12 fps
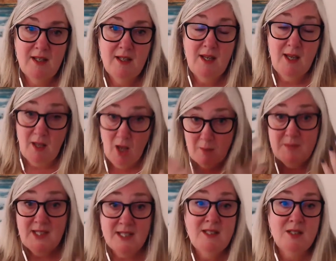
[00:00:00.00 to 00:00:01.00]
It
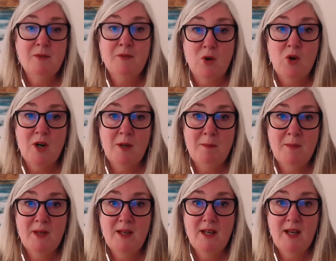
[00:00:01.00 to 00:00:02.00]
comes into form
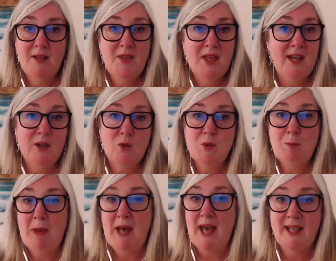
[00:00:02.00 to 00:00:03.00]
and then it goes
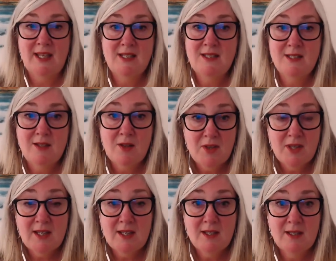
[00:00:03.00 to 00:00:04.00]
back into
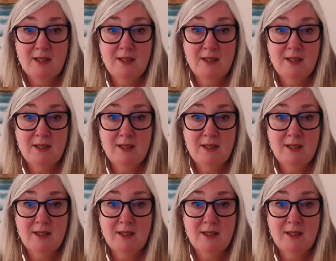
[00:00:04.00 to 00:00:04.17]
nothing.